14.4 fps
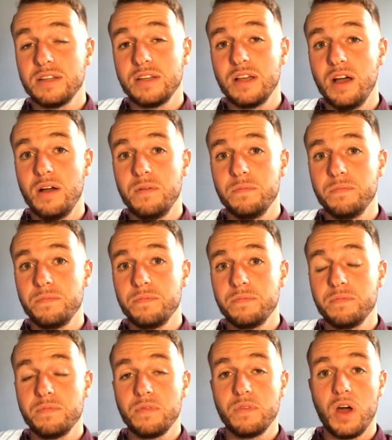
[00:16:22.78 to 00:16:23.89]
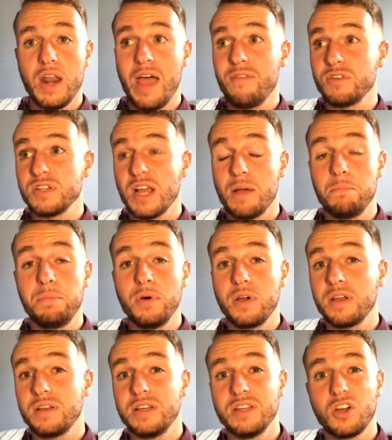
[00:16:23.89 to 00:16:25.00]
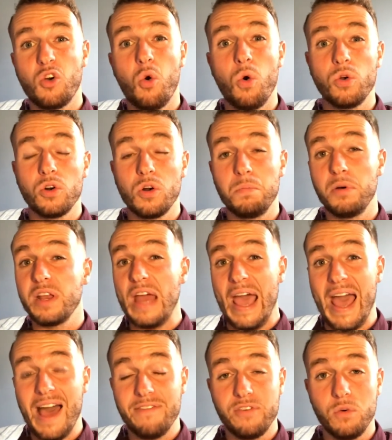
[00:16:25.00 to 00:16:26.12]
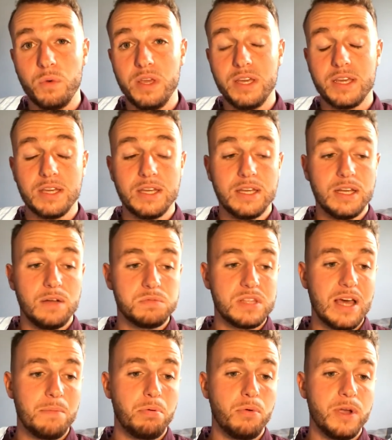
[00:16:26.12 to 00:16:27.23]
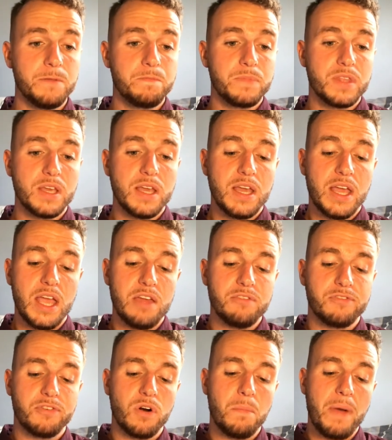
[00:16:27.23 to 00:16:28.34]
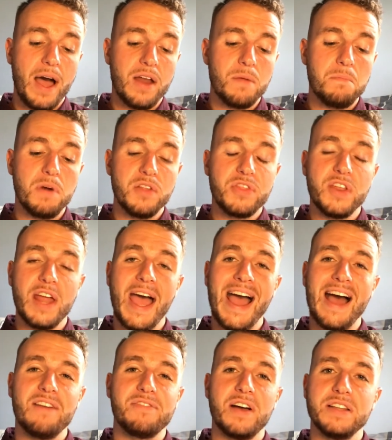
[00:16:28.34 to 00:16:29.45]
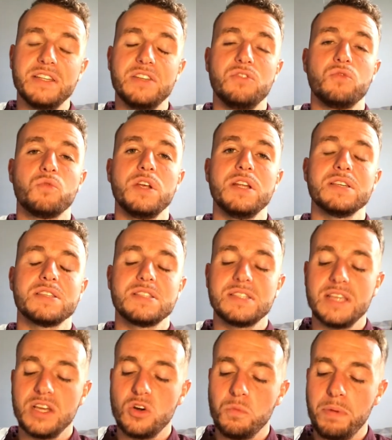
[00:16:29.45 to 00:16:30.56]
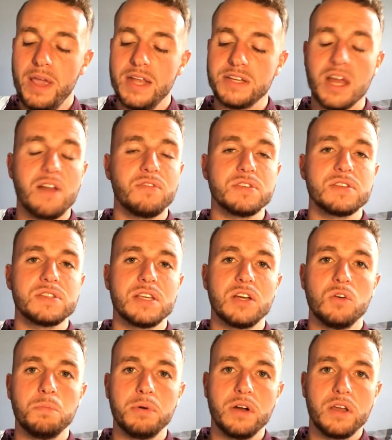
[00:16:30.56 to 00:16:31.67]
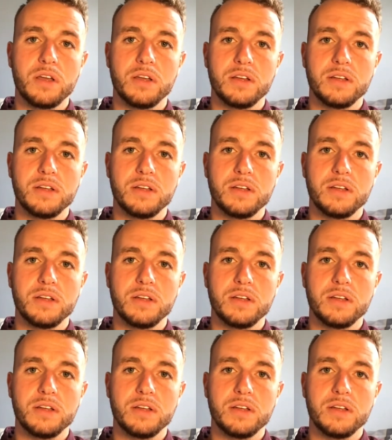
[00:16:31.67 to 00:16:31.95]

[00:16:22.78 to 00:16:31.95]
on average, like a book in a quarter, a book and a half a week up to that point. And for about a month and a half, I didn't read a single page out of a single book.